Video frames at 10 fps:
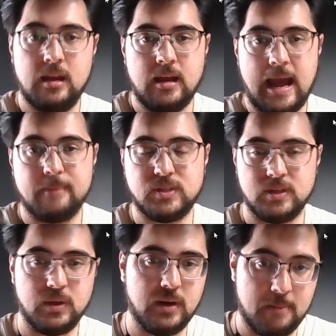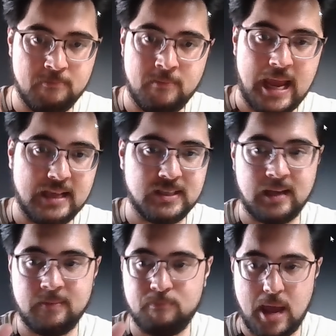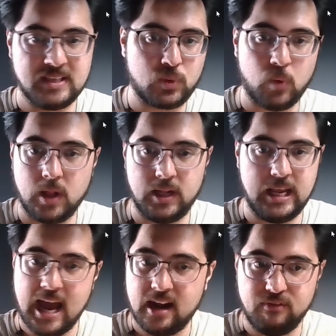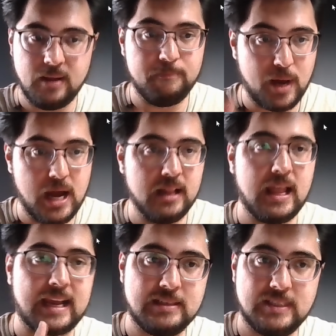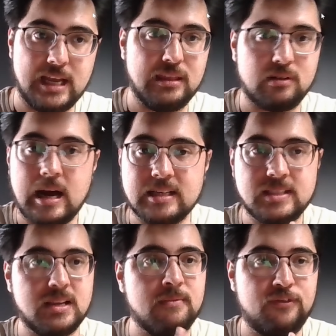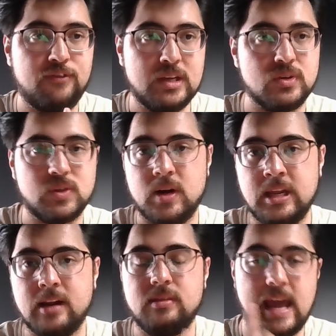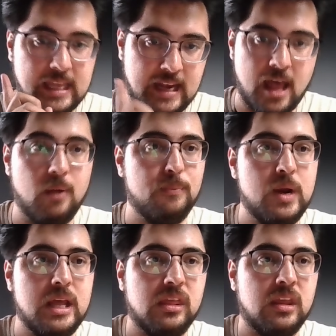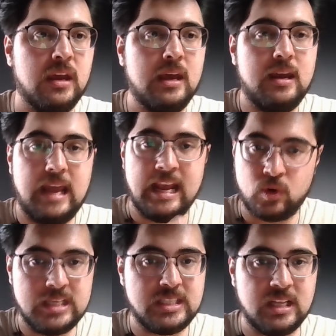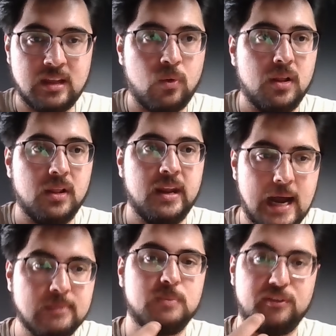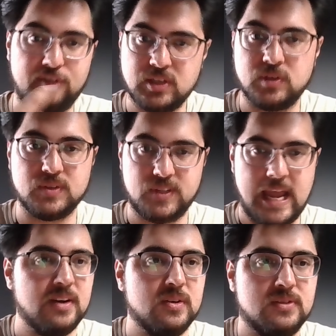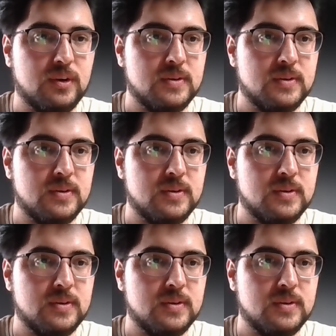absolute amazing best quality out of it, but like I said, there are some features on here that can help with increasing the quality up to professional standards, for